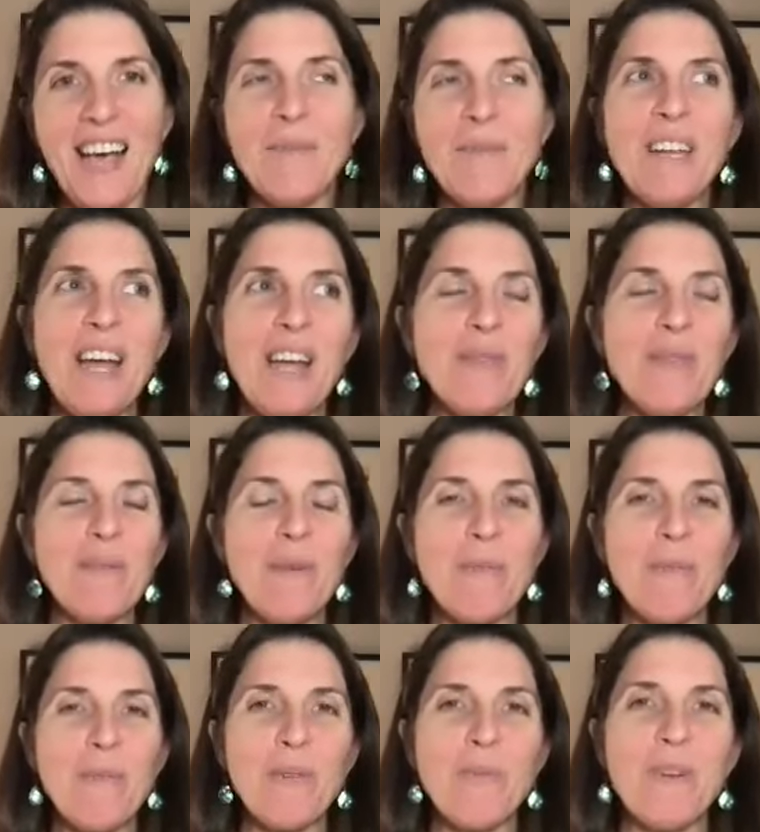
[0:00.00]
I mean, I
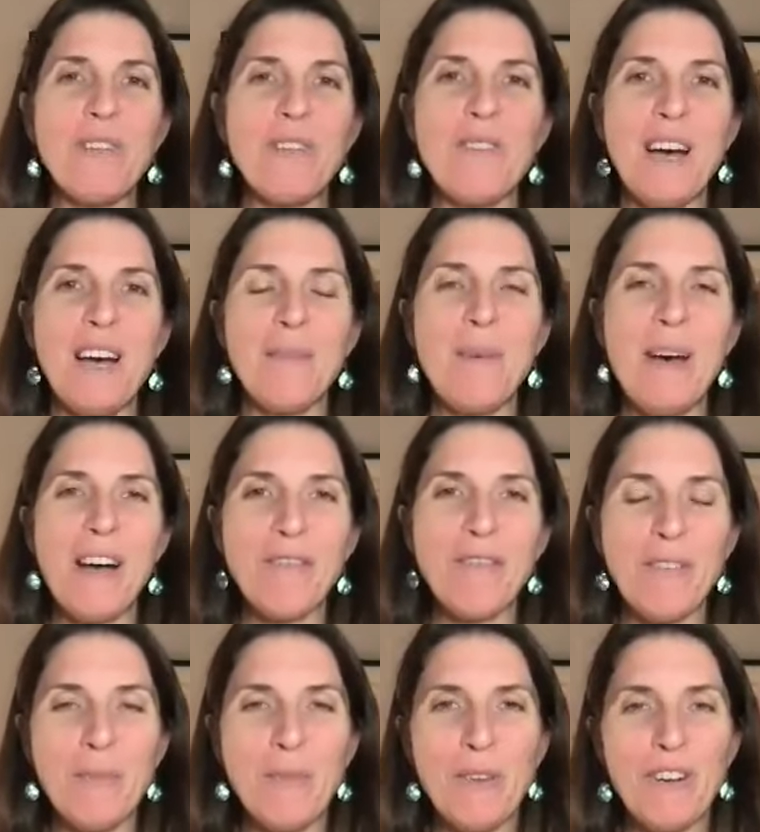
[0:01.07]
remember when you got back
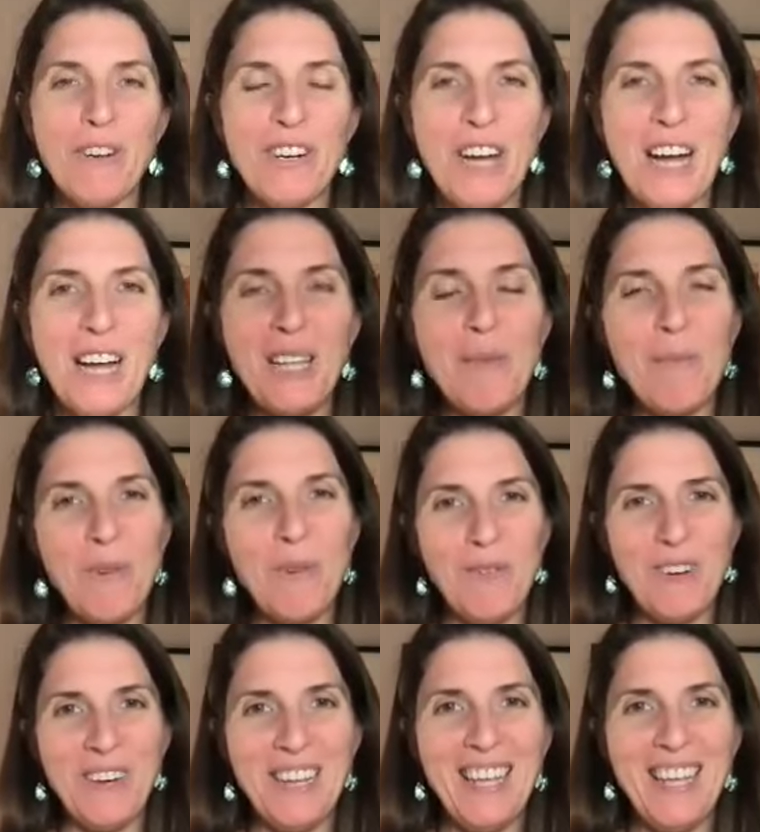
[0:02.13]
from your
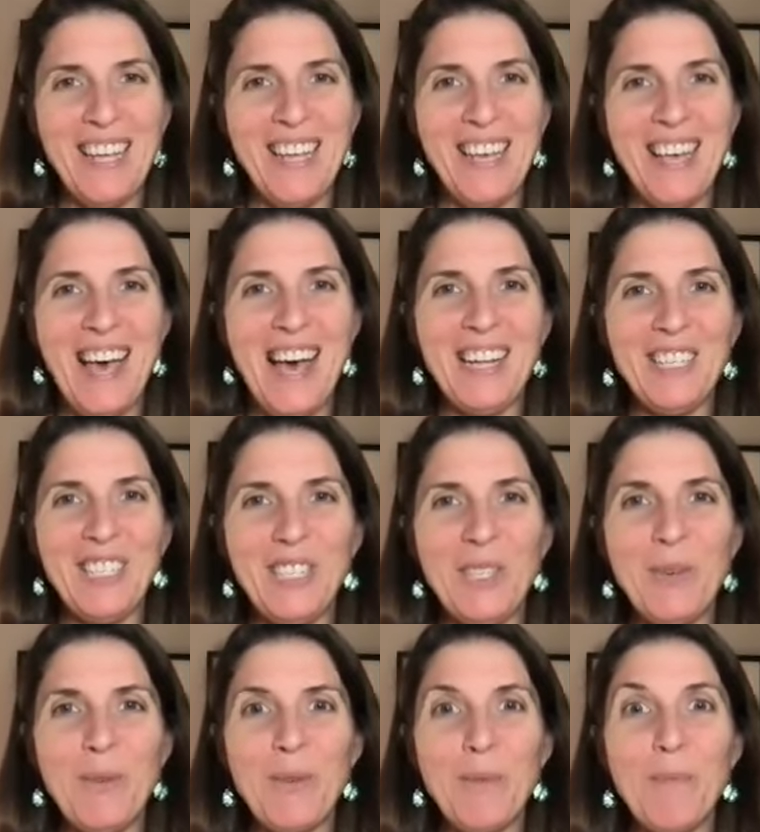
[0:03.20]
honeymoon and
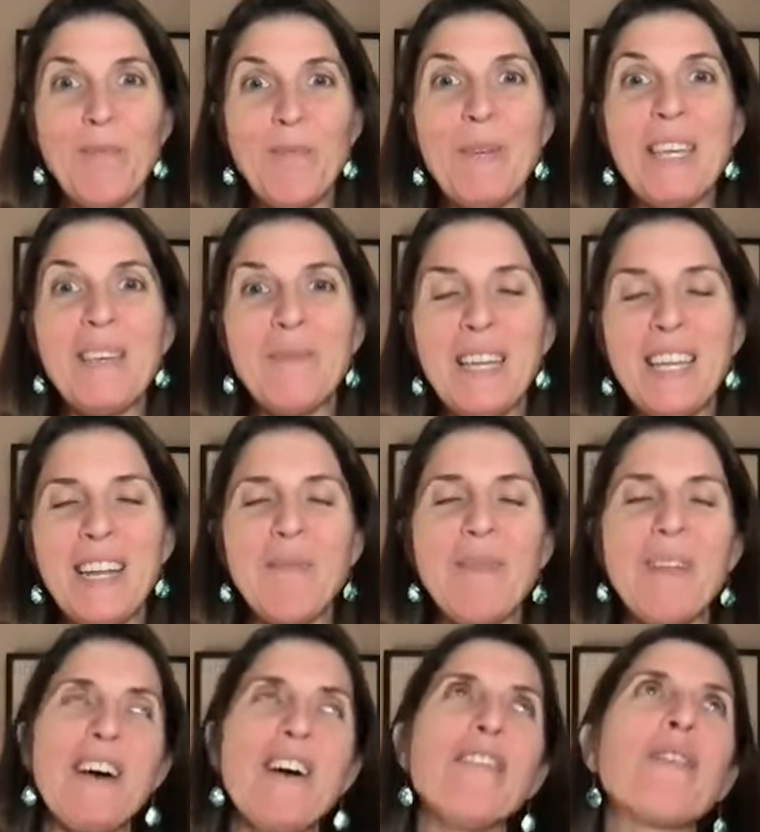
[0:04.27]
you were beaming. I
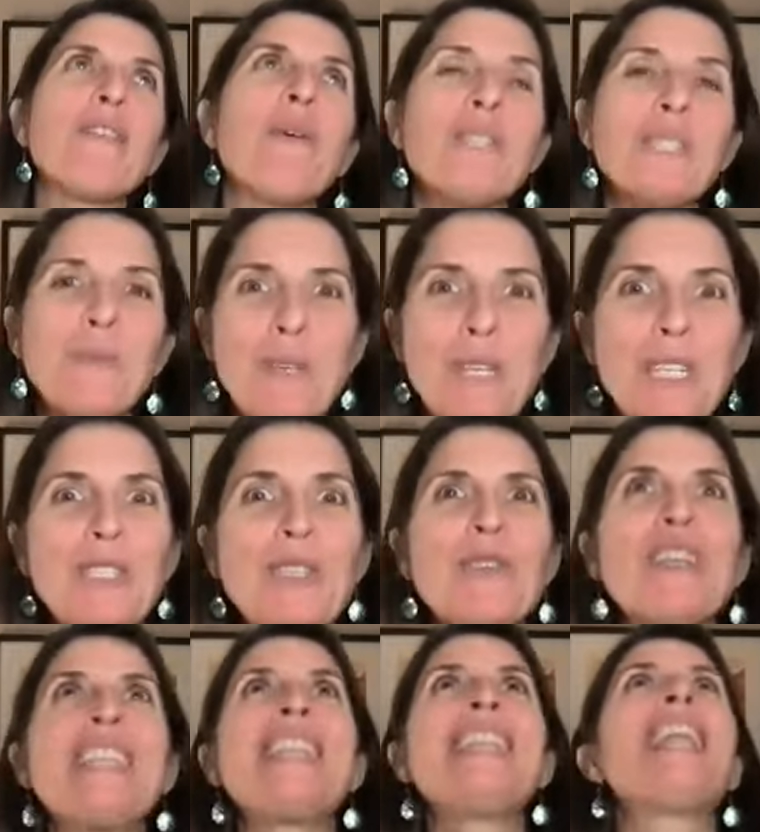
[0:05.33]
mean, of course, because
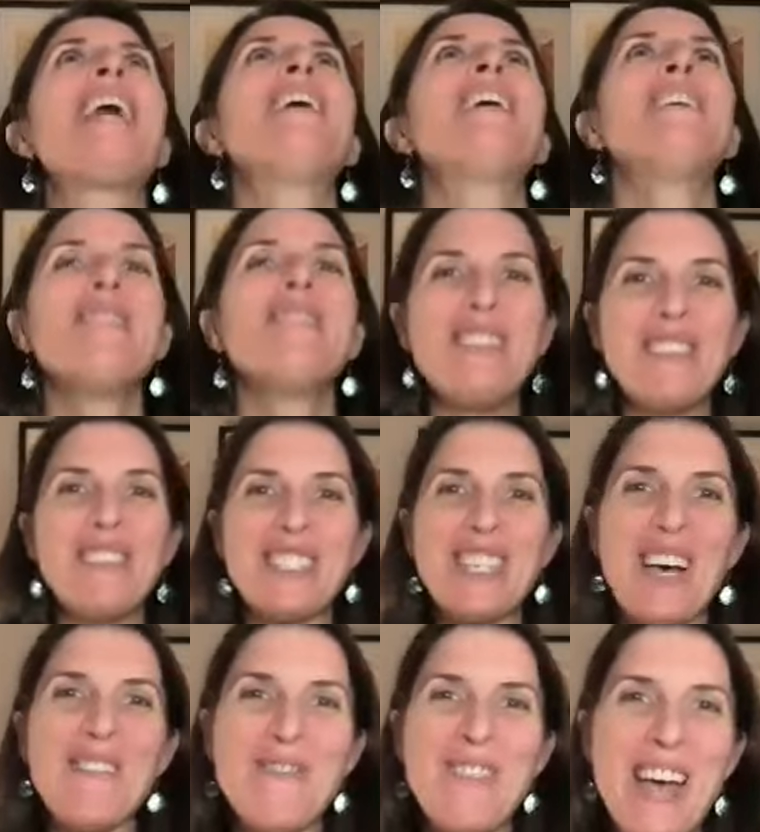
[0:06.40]
you're in love and you just
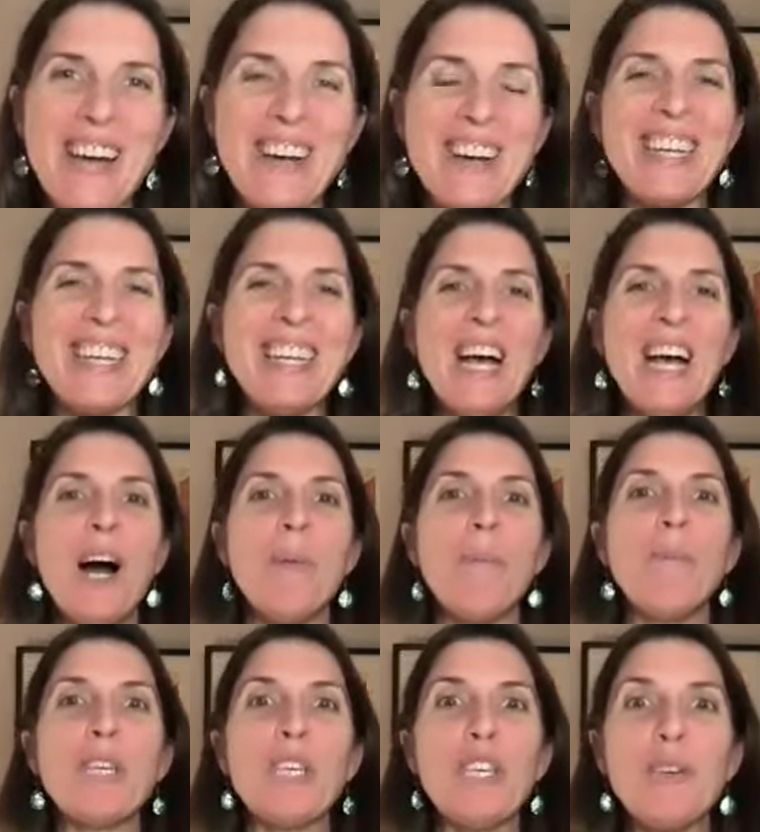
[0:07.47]
got married,
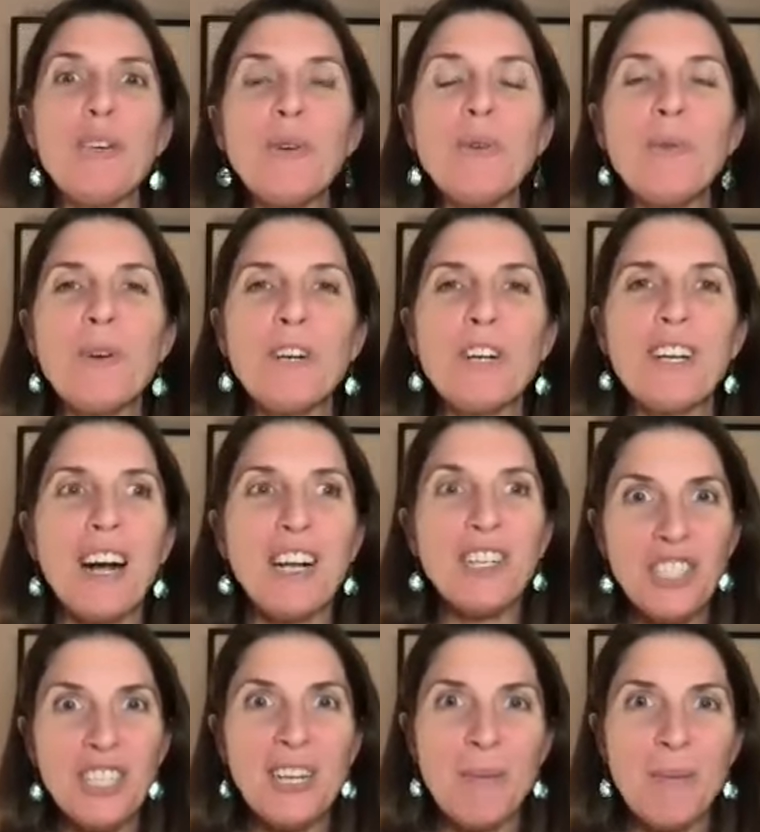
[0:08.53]
but you were
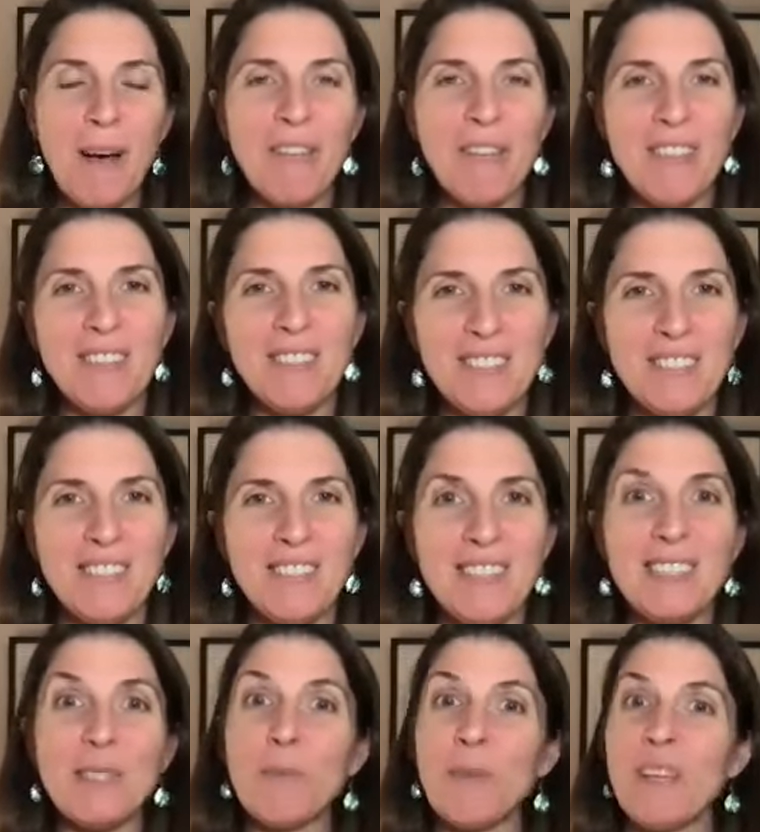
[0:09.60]
gushing about this
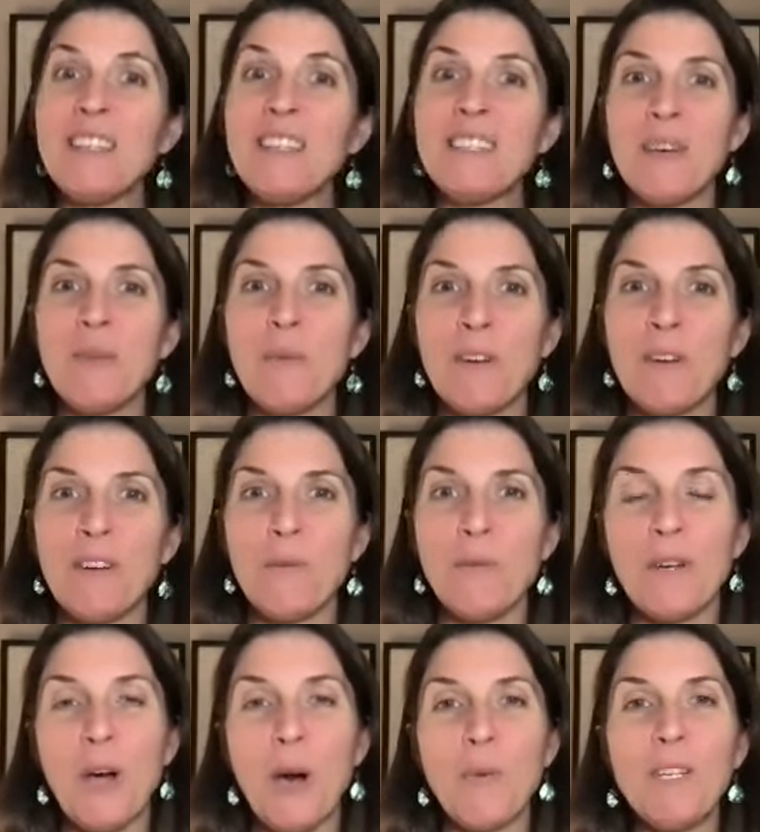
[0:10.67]
place that we're
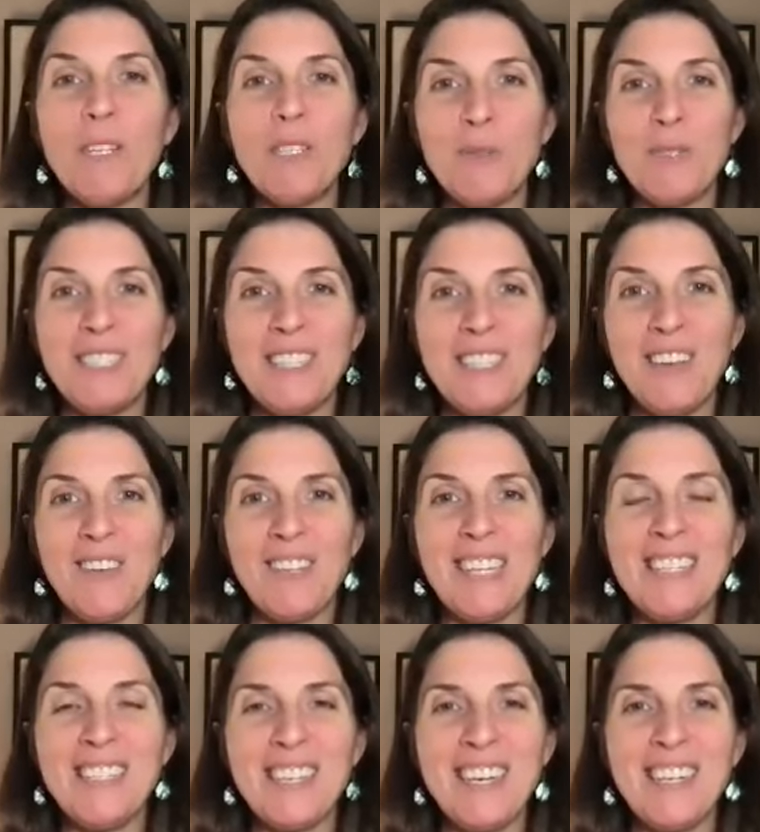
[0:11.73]
going to in
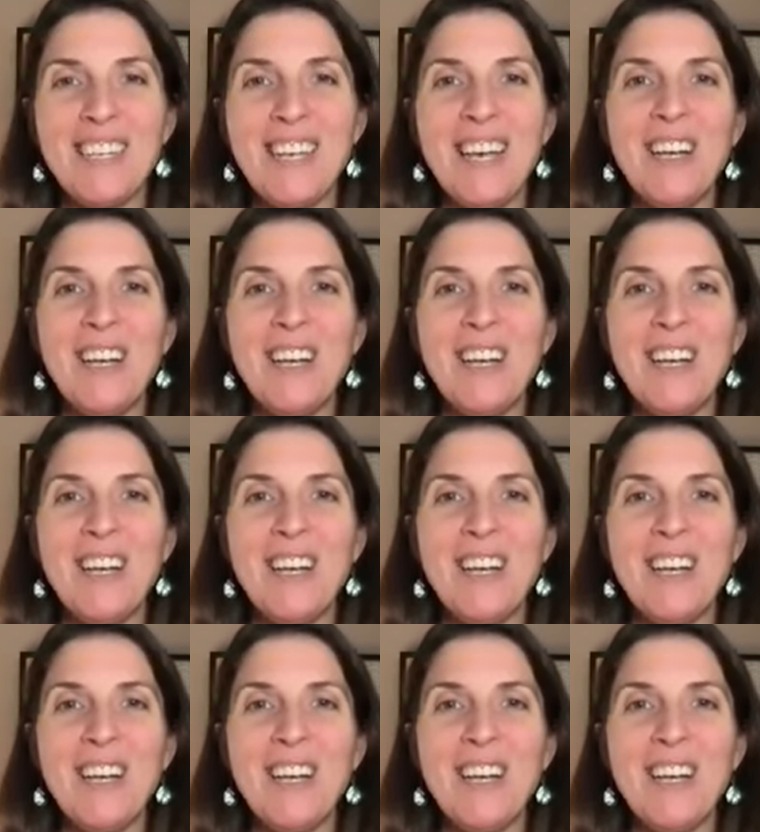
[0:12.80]
Sayulita.